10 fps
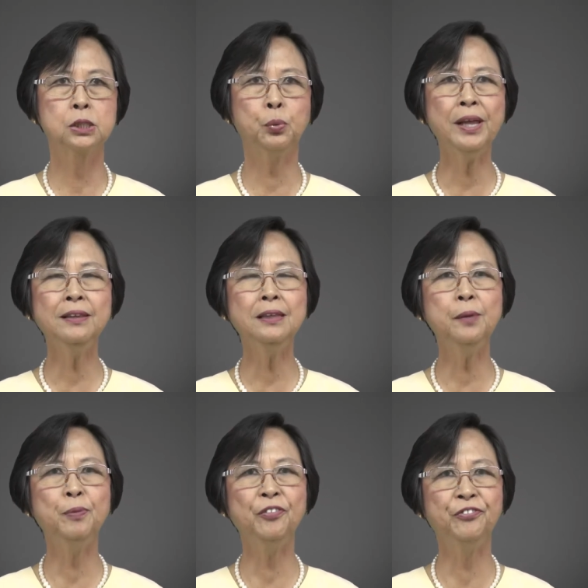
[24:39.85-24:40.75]

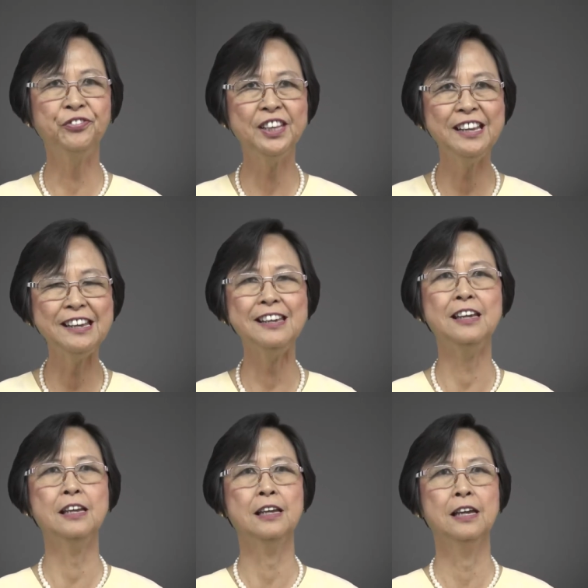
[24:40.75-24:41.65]

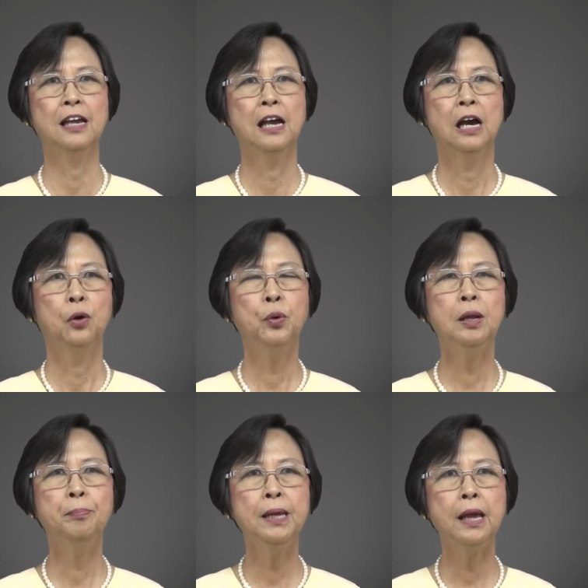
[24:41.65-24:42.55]
2050,
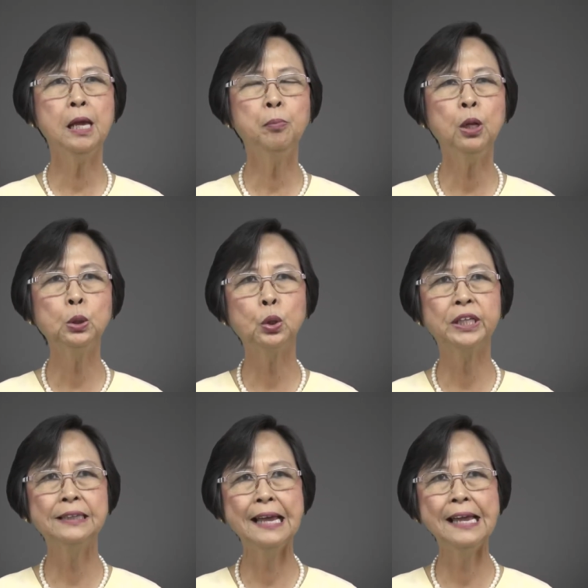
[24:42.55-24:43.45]
will be able to
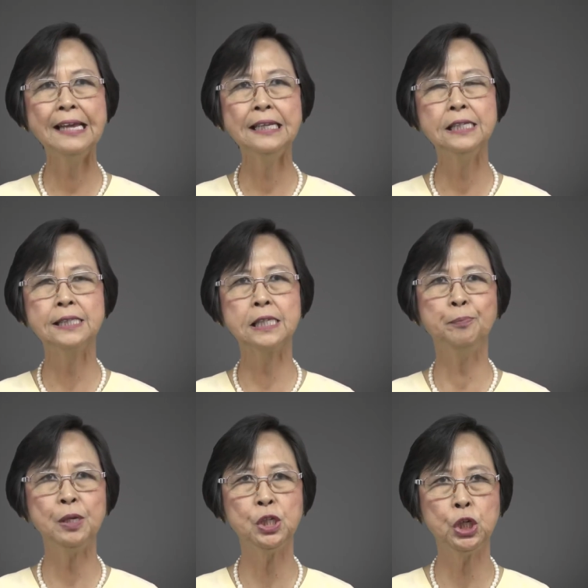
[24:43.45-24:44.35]
attain
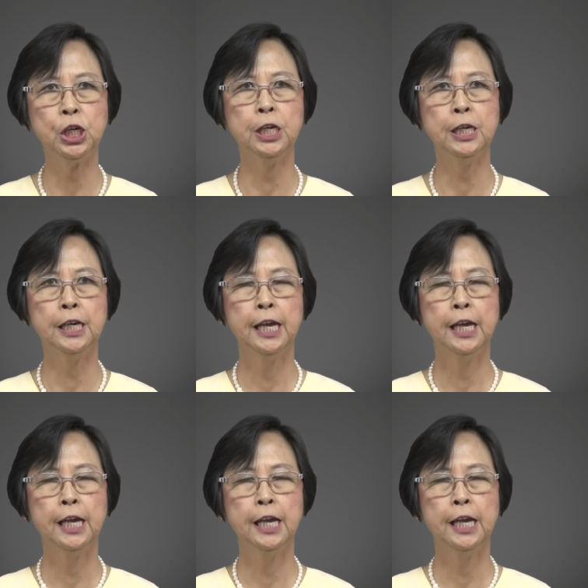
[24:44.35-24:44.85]
ZPG.